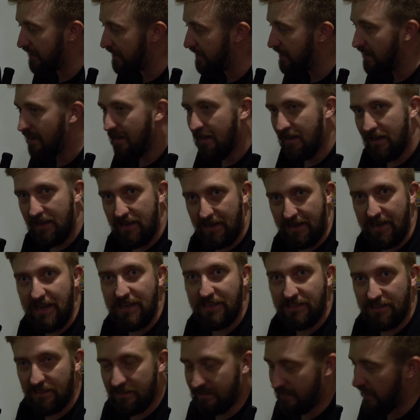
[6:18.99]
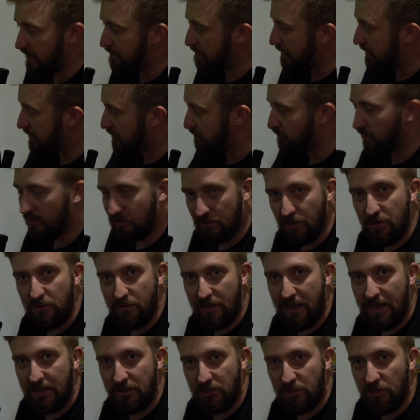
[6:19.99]
And yes, a tape measure would do
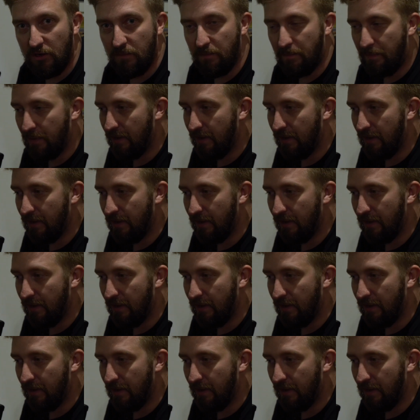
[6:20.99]
that job,